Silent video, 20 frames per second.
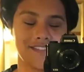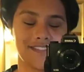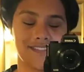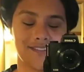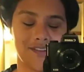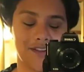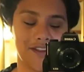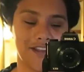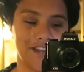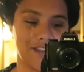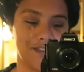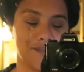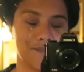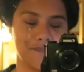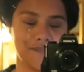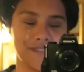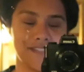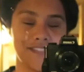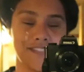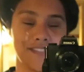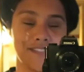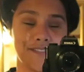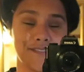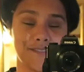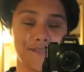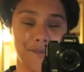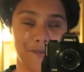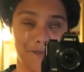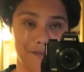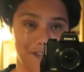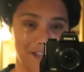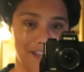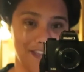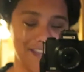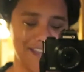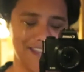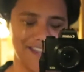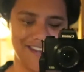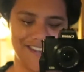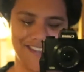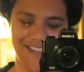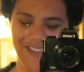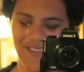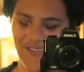Sorry, I'm so tired.